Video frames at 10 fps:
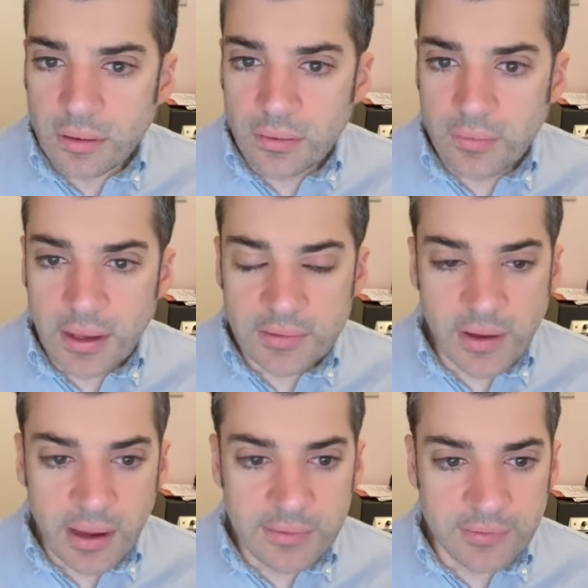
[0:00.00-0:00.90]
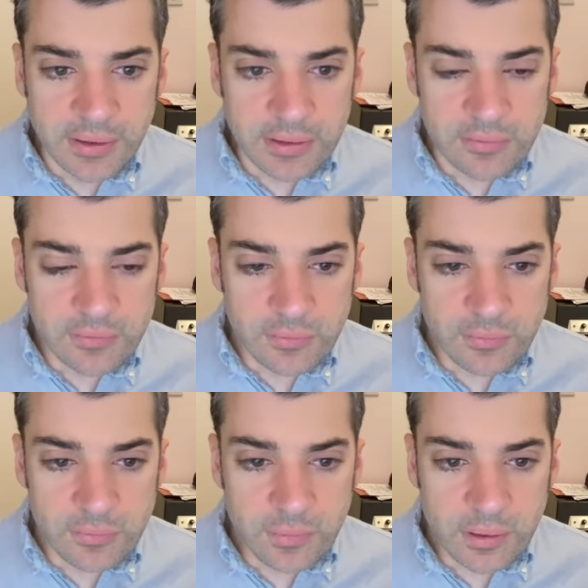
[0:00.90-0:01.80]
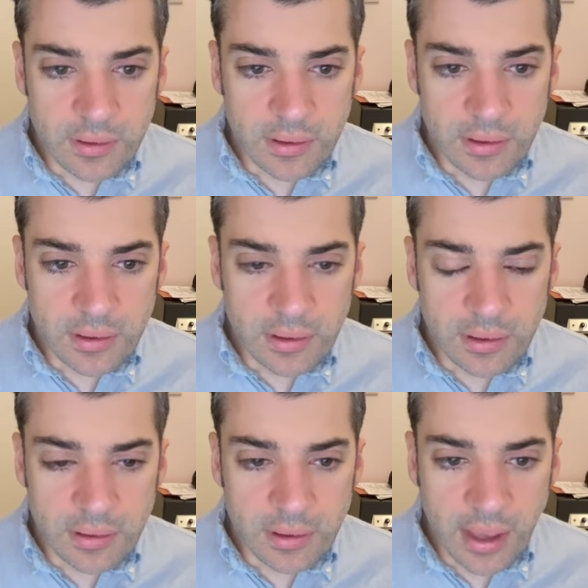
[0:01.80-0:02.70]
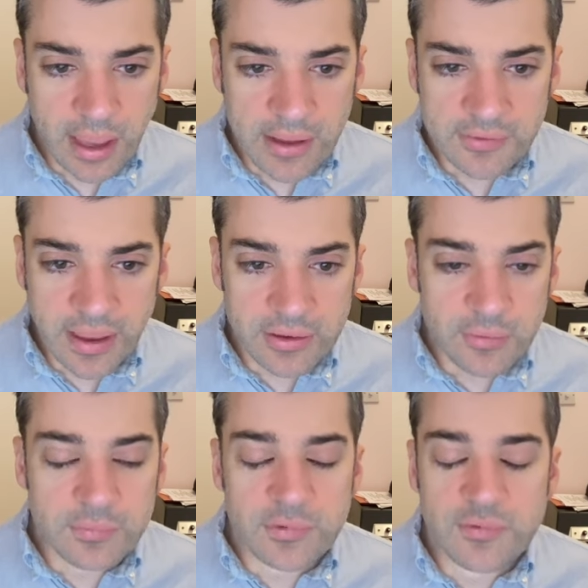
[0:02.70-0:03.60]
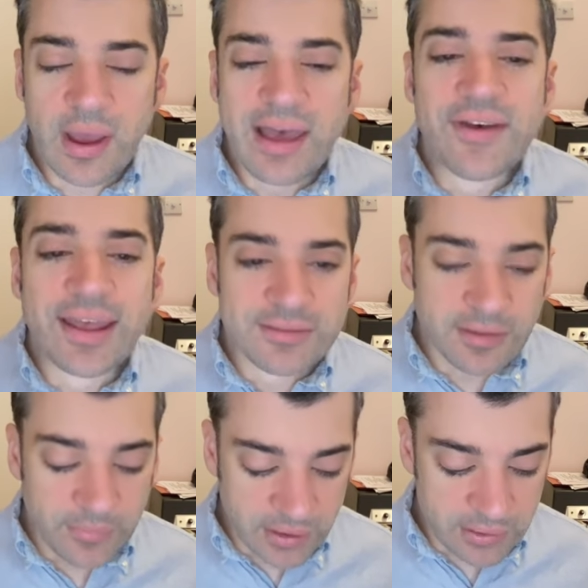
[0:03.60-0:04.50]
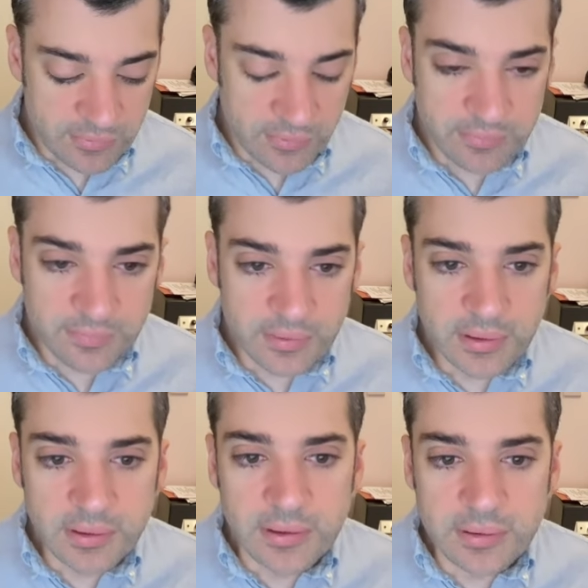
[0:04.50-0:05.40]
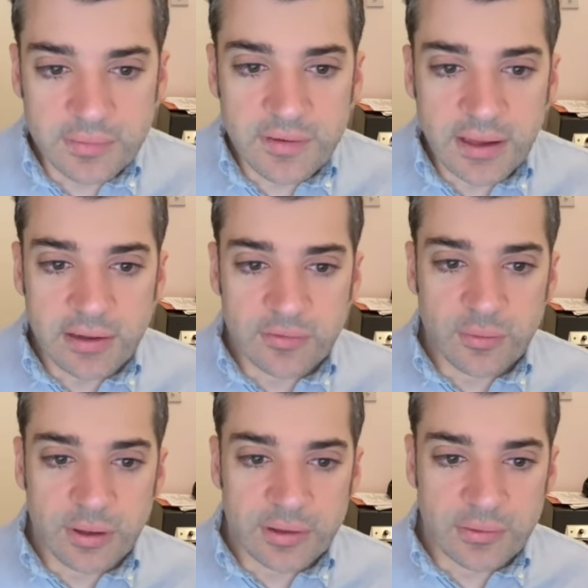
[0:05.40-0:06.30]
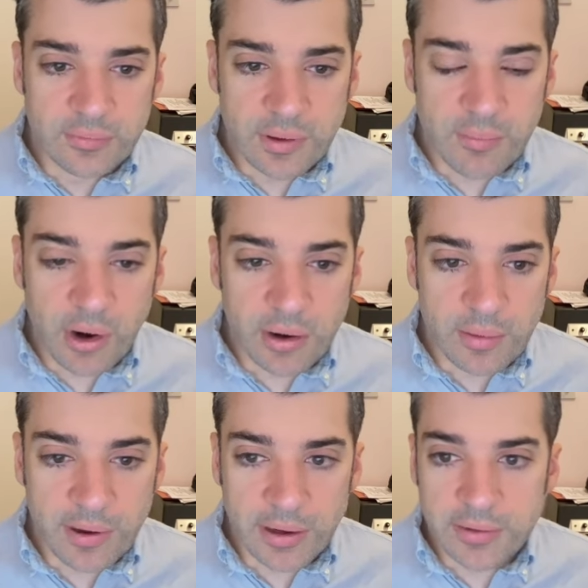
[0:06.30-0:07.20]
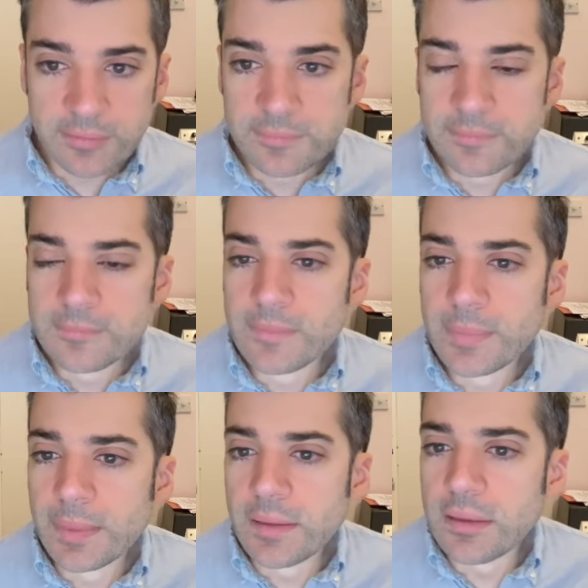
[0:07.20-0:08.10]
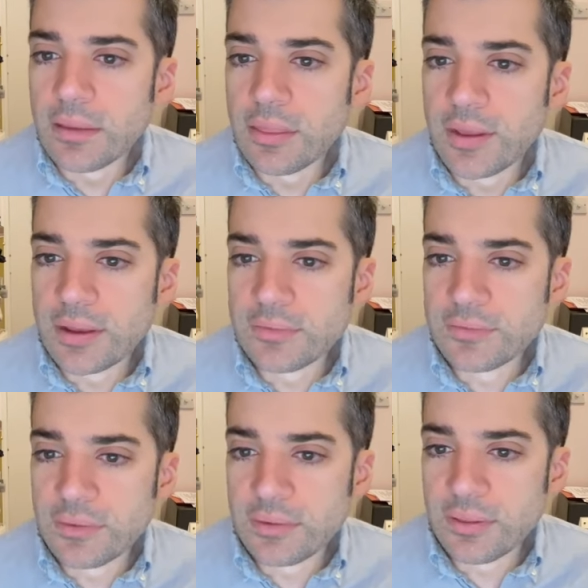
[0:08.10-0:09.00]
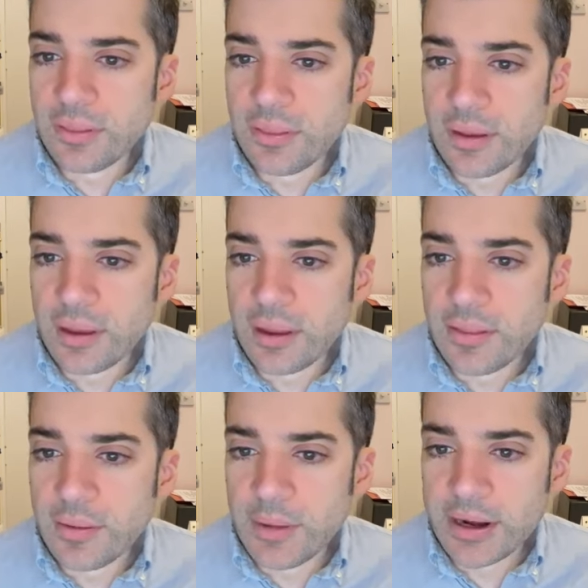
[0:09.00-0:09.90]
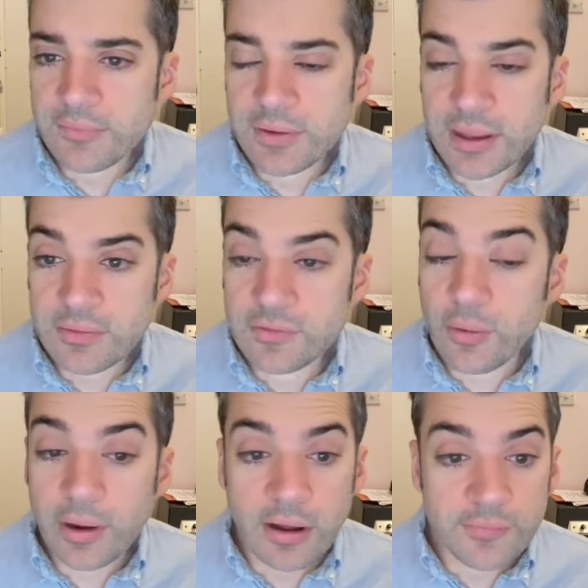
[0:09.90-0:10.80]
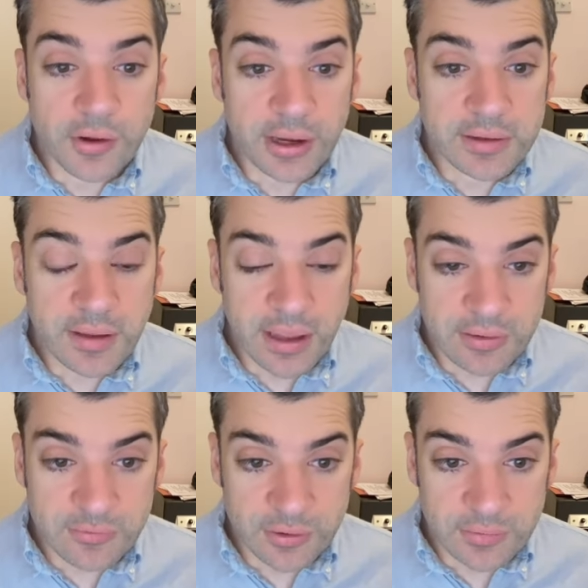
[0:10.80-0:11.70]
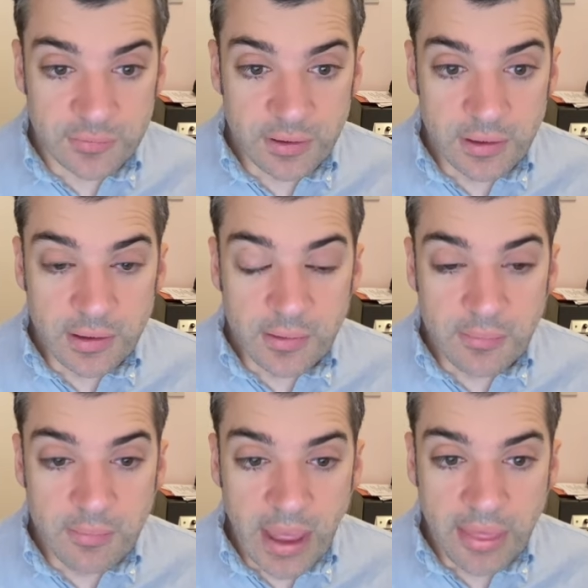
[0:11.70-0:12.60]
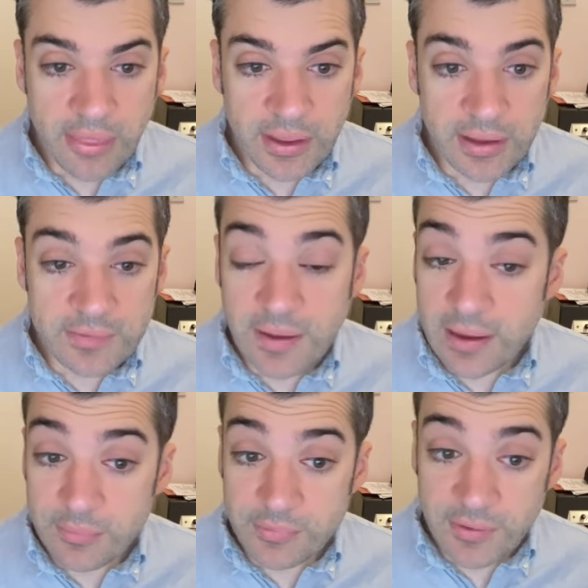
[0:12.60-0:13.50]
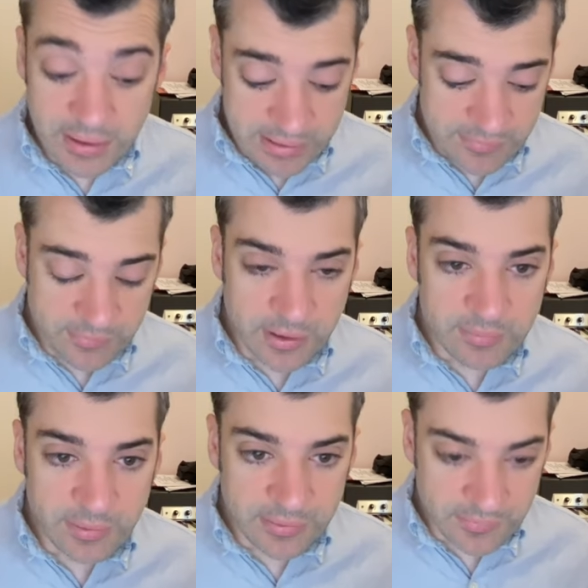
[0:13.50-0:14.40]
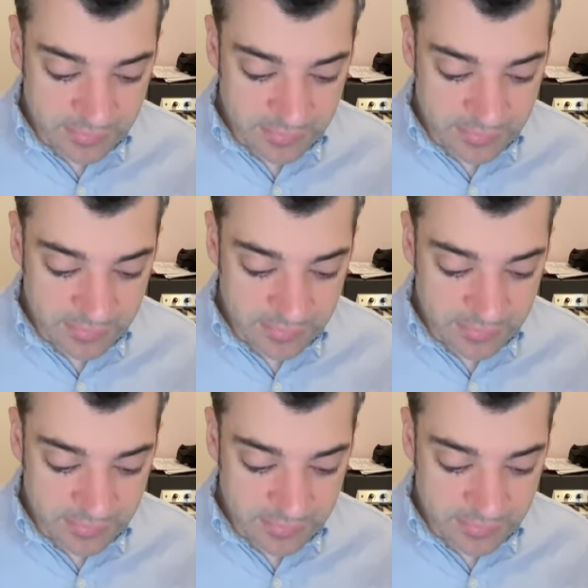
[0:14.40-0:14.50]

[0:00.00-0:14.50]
Okay, dives into has at. You, if you have at something, you sort of dig into it, you embark upon it. Things th- uh, that might have kids going off on a tangent. Math exams, I guess, right? Because...